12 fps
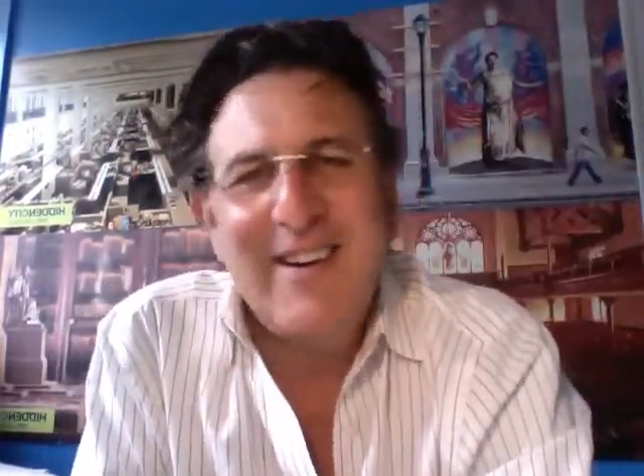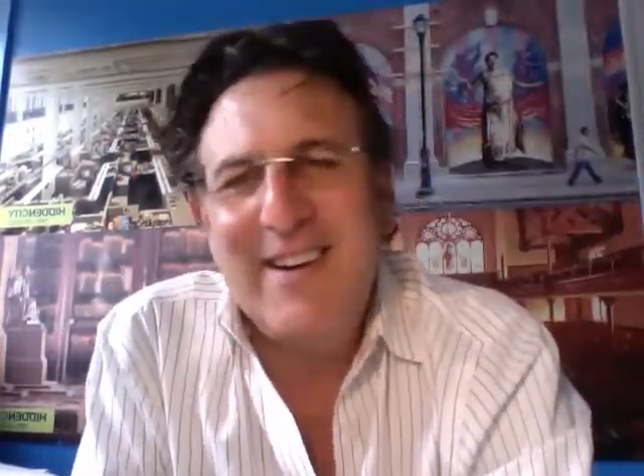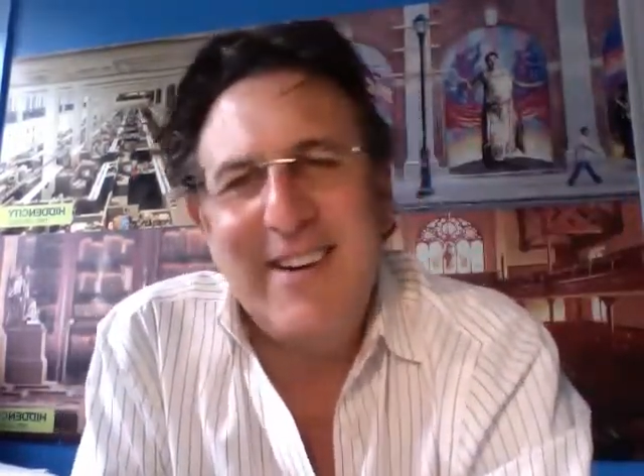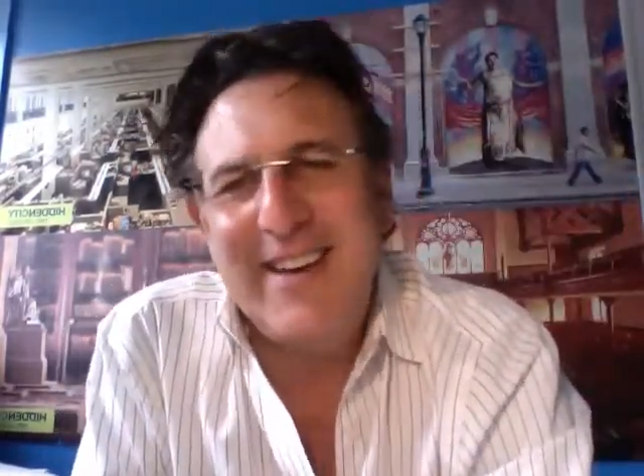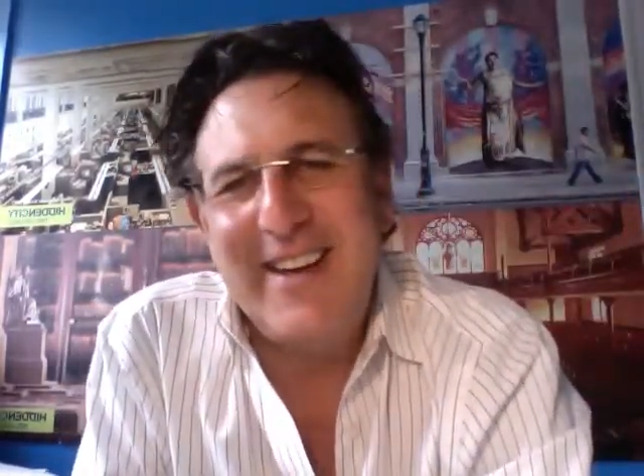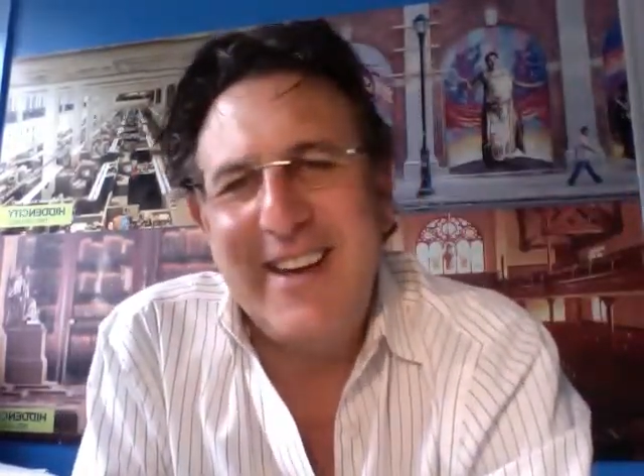
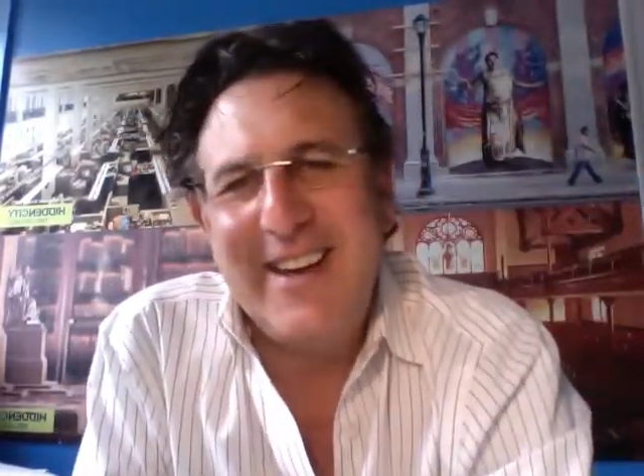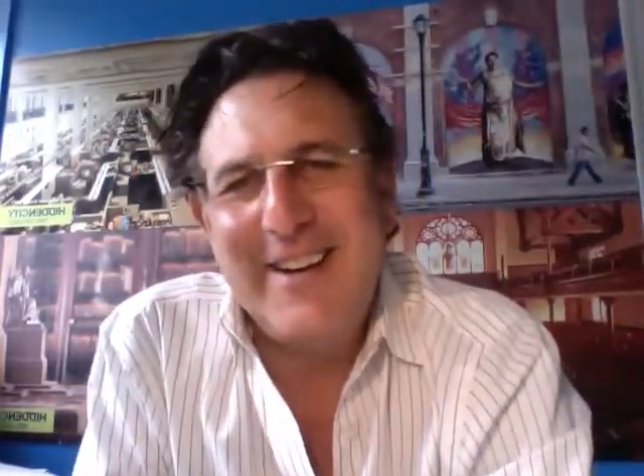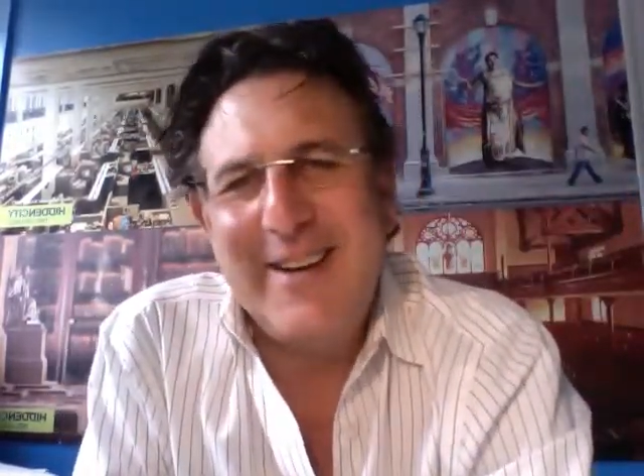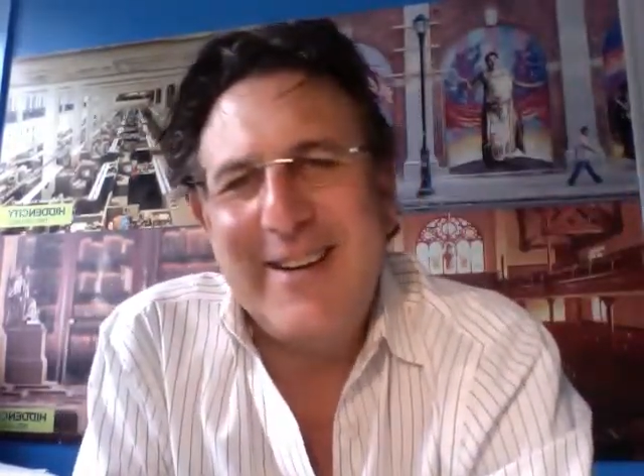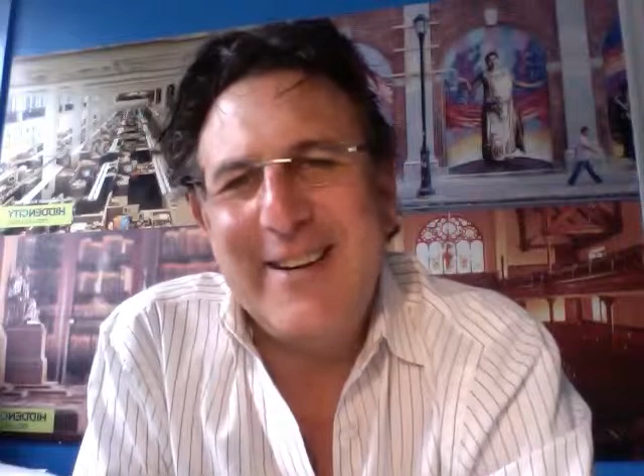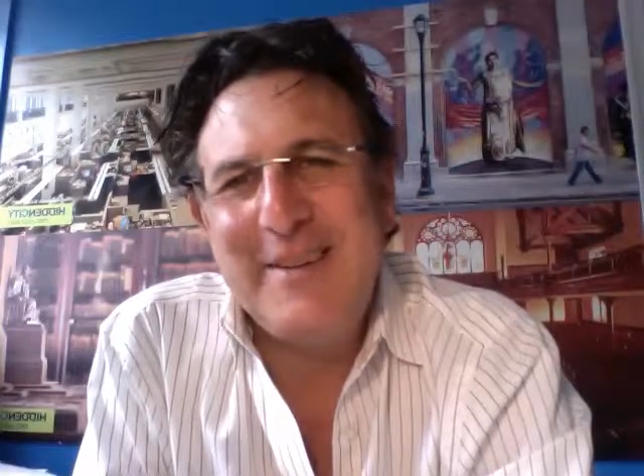
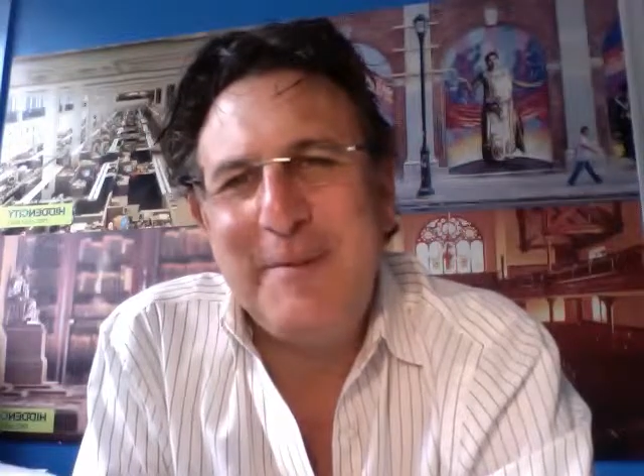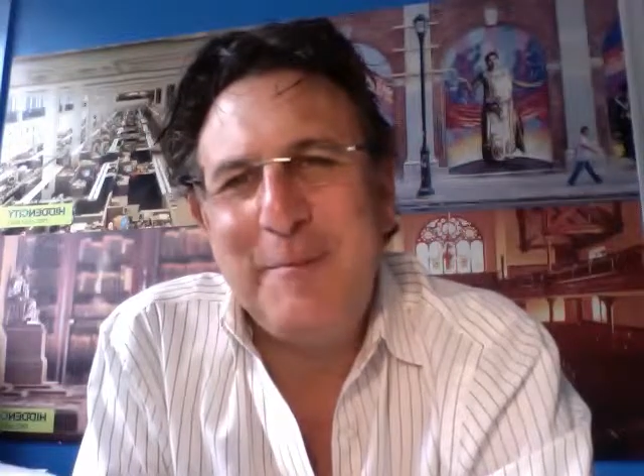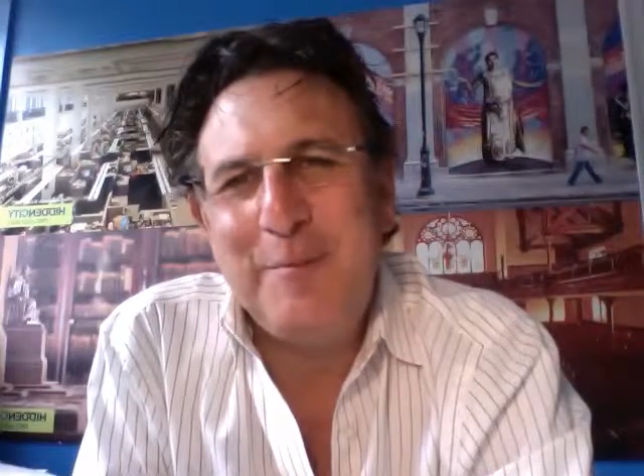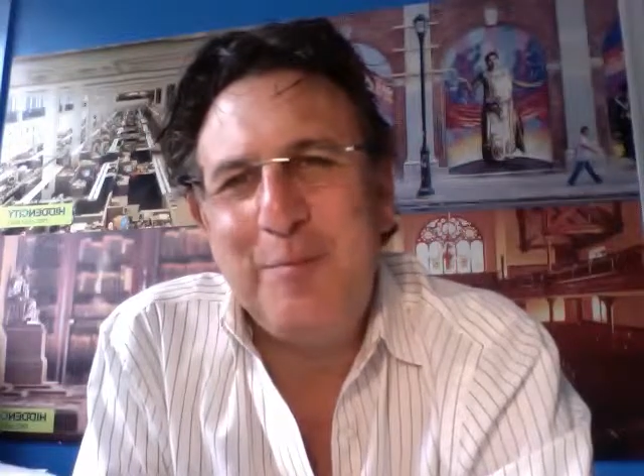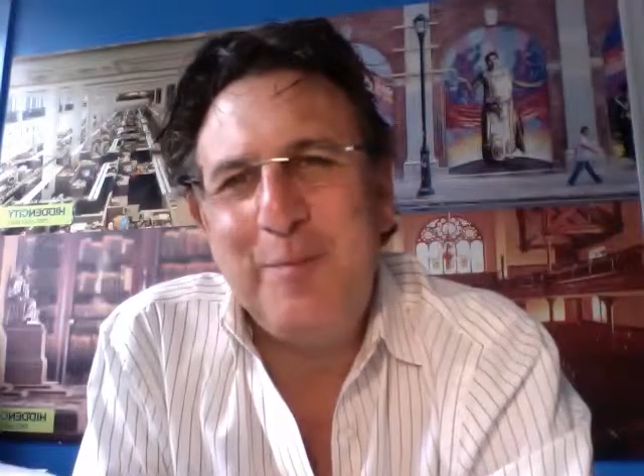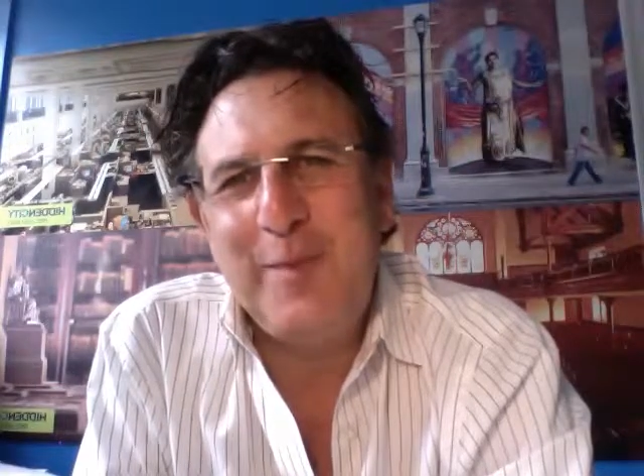yeah.
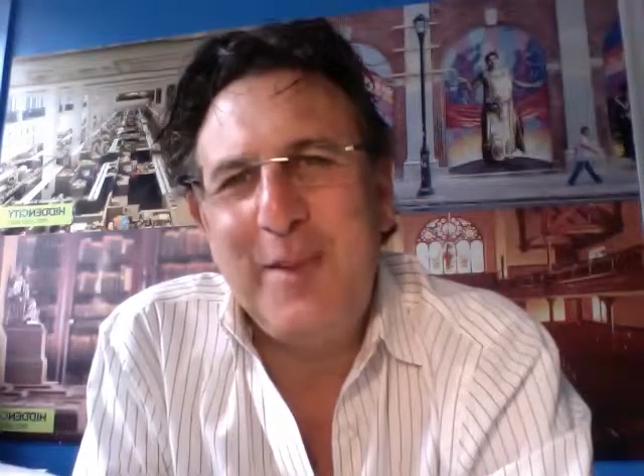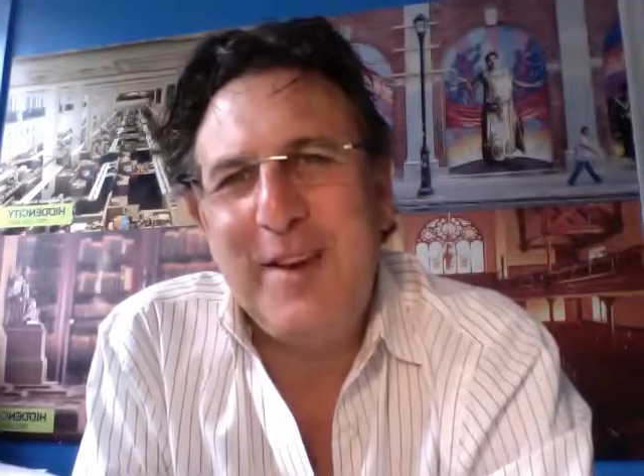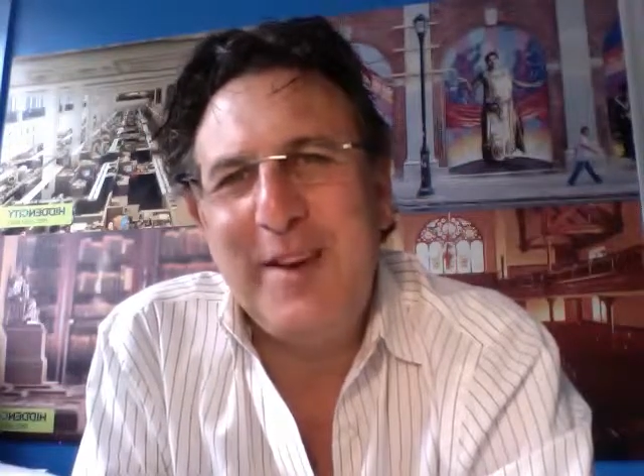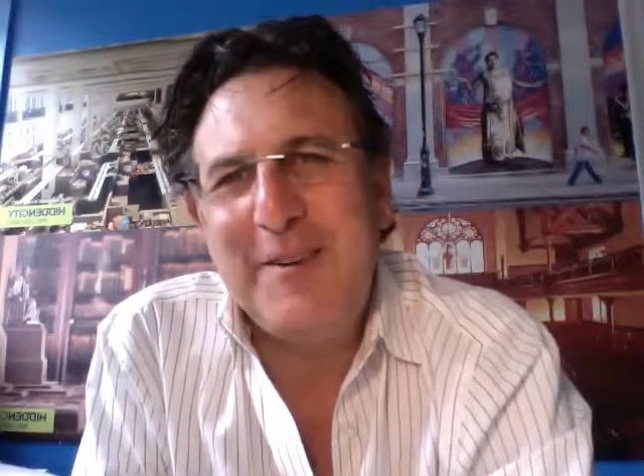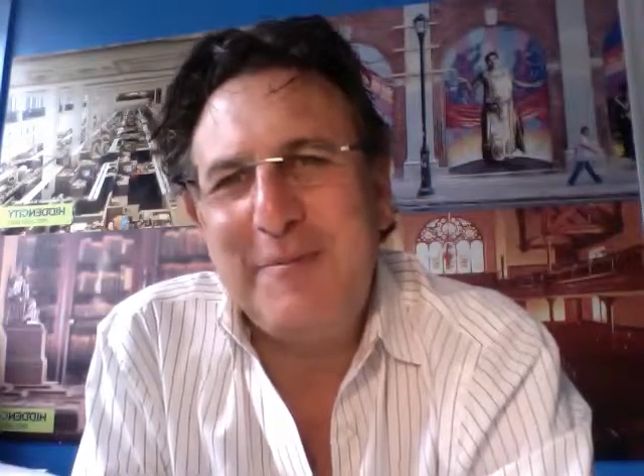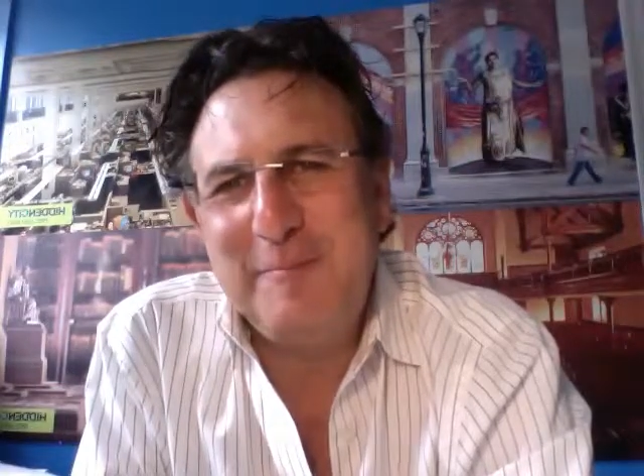You
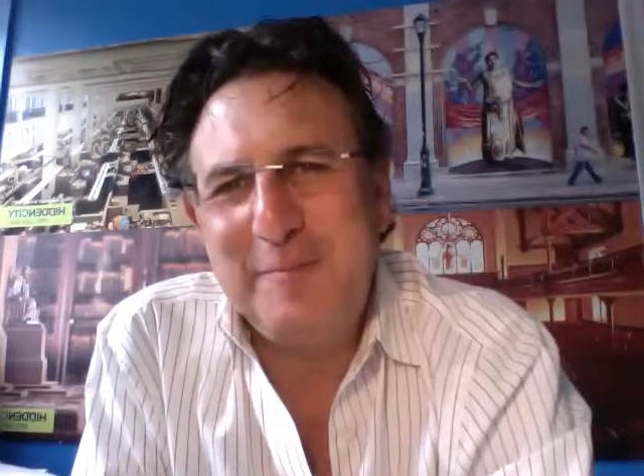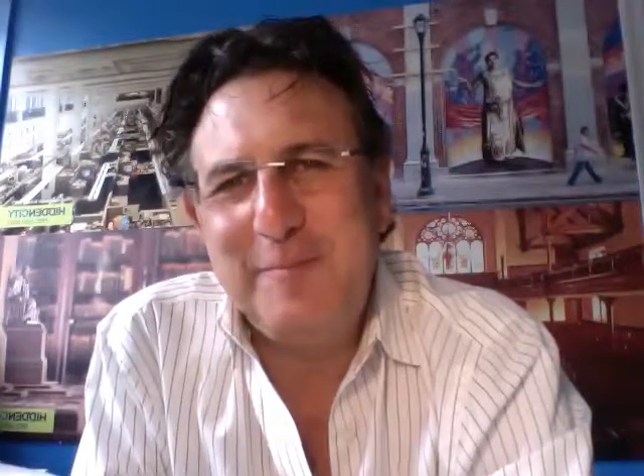know,